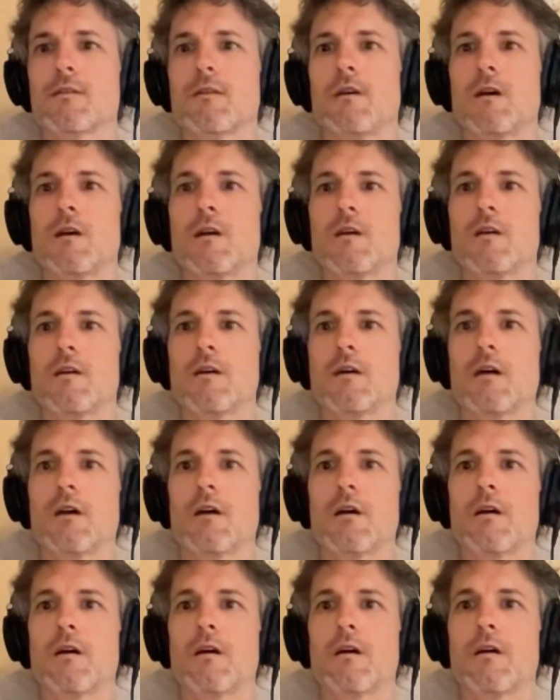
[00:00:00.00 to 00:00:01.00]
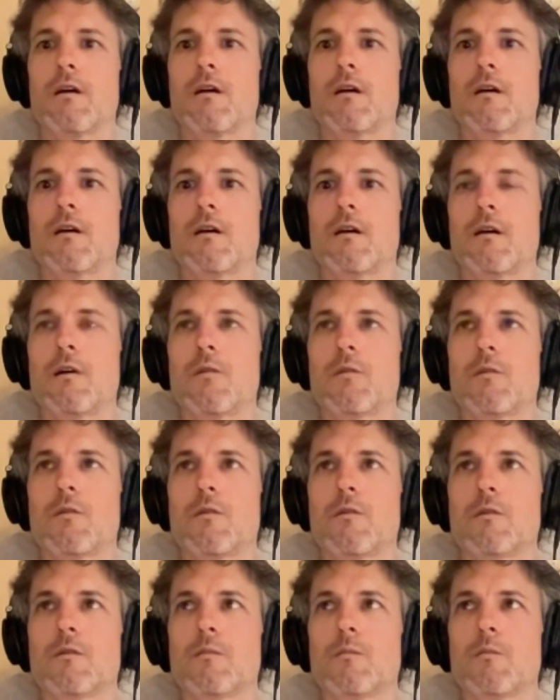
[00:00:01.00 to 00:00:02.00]
Like I would
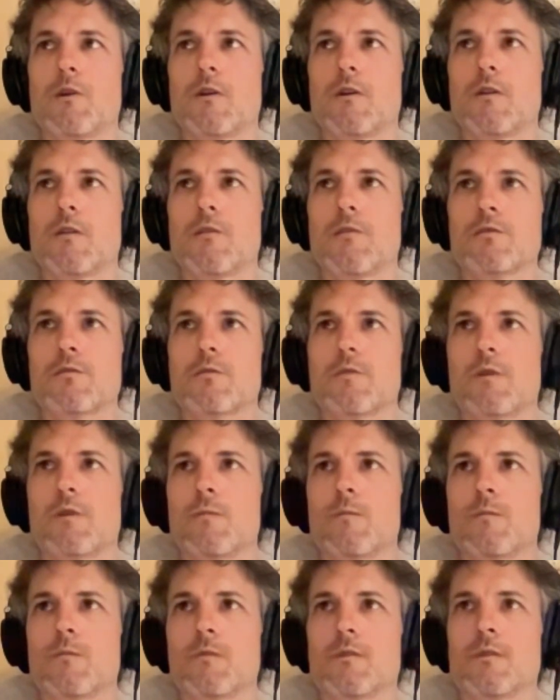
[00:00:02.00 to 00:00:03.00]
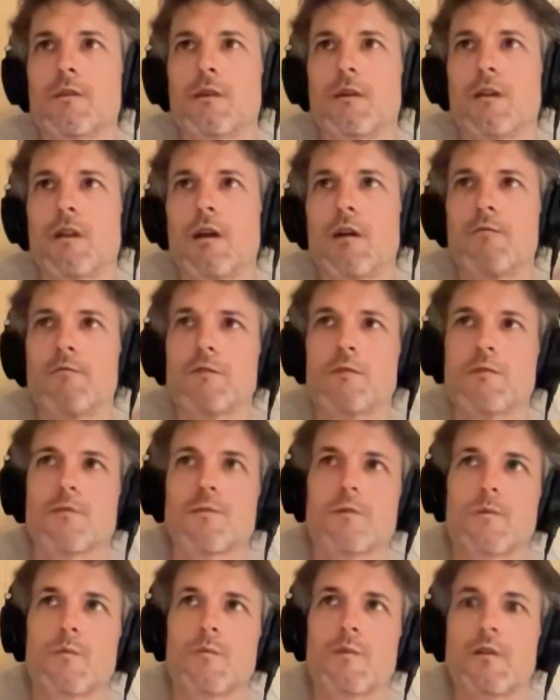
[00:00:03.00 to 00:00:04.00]
go in the morning to swim, and after
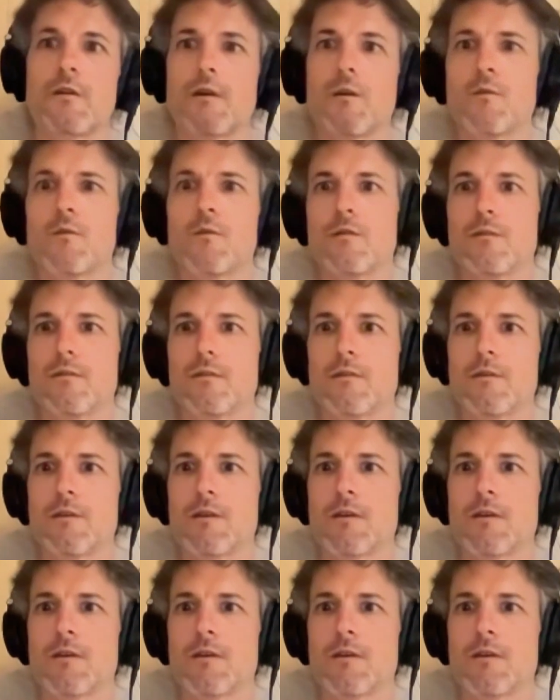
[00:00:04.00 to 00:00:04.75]
swimming, I would